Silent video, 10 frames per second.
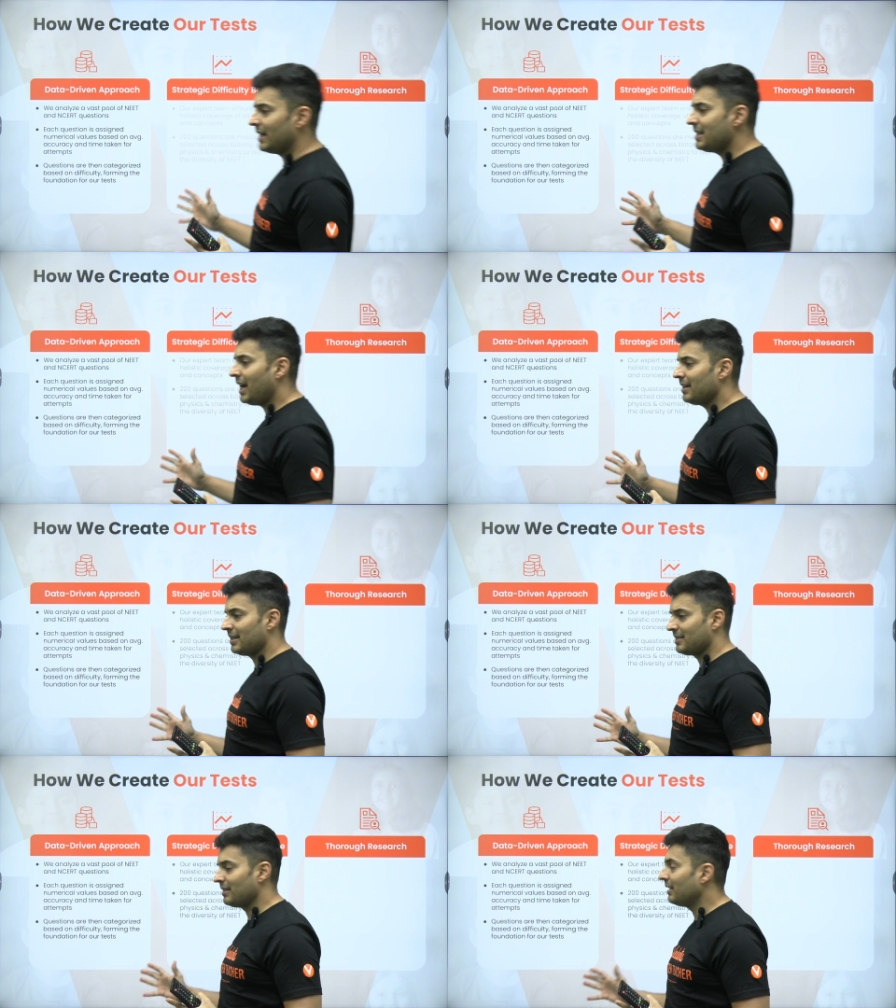entire
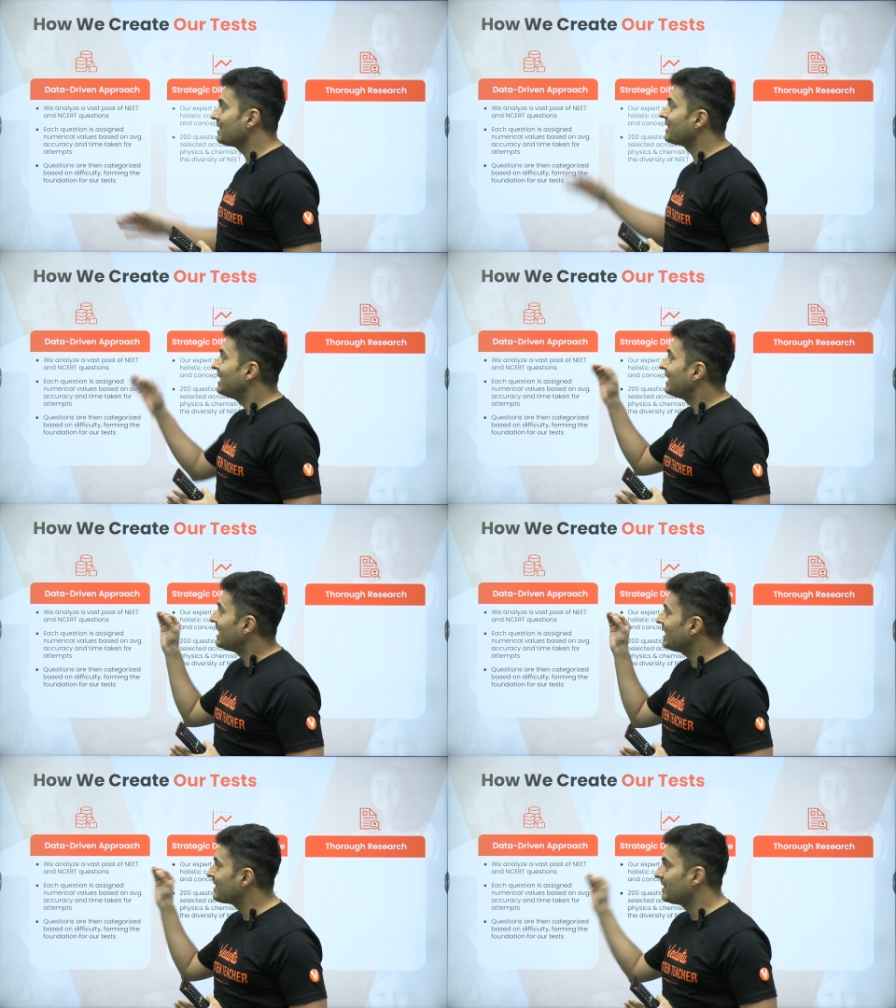test series
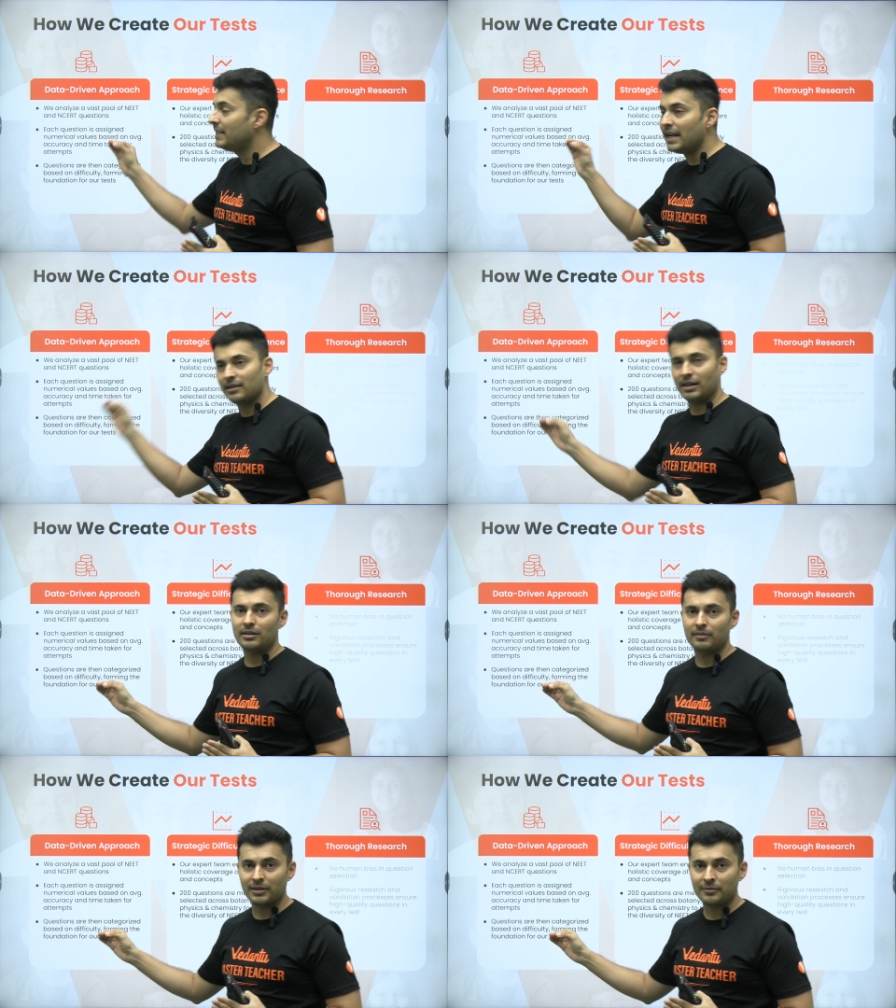is data
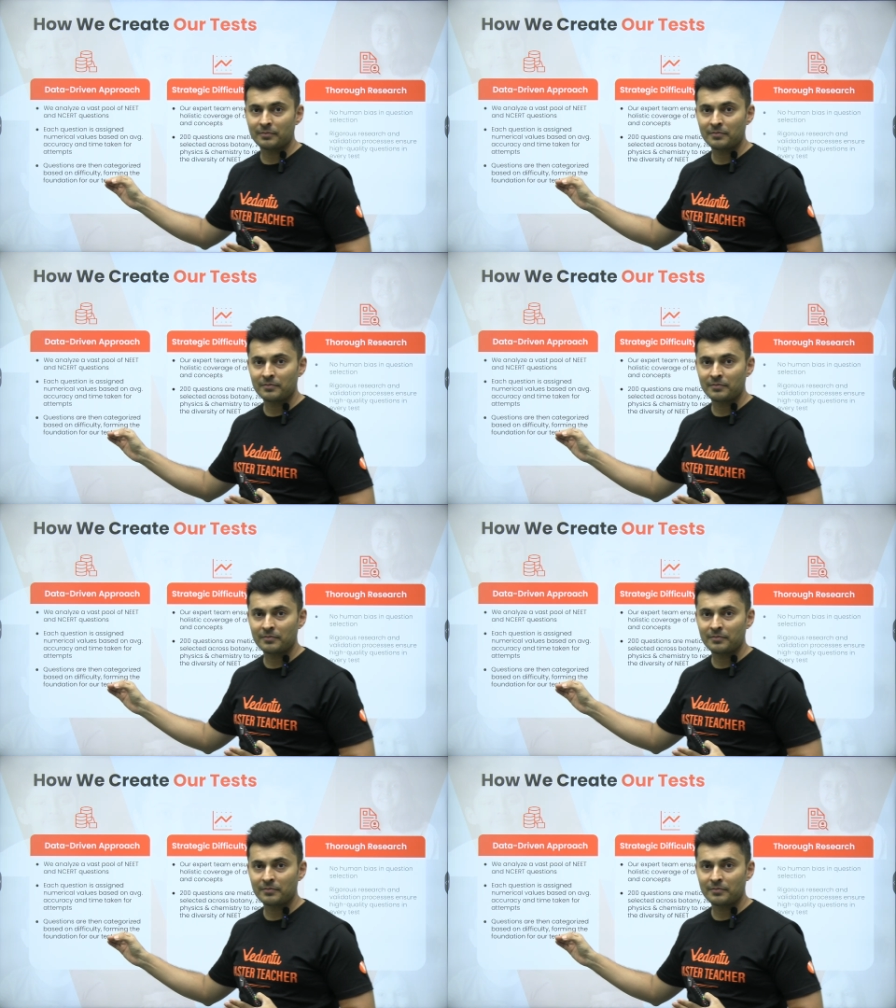driven.